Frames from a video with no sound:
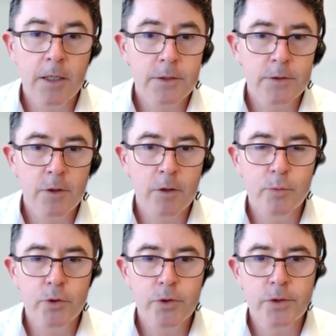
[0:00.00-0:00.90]

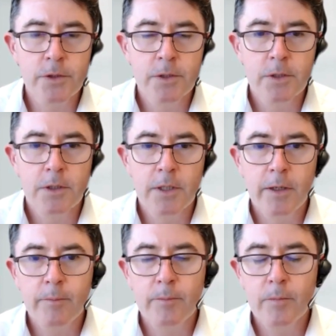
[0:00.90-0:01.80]
Saltbush
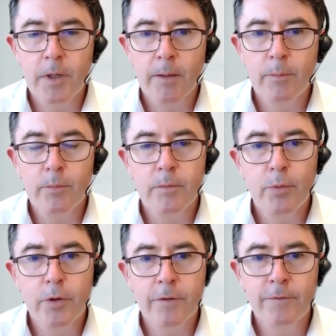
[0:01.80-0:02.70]
are
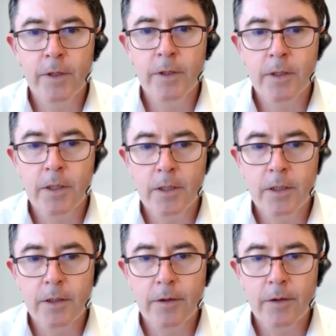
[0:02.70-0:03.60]
proven
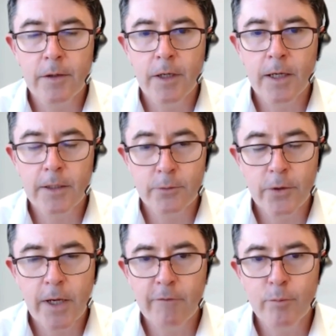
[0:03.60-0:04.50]
or
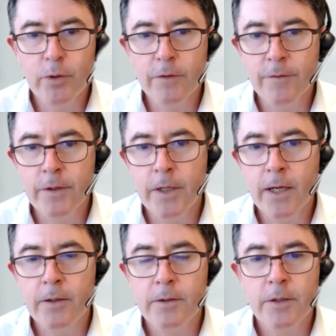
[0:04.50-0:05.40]
have proven that
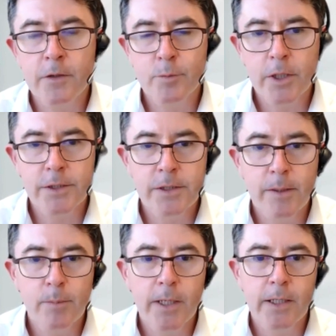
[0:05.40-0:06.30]
our exploration
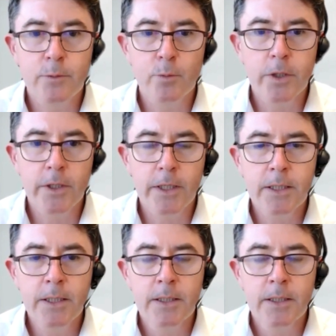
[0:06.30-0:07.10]
template is working.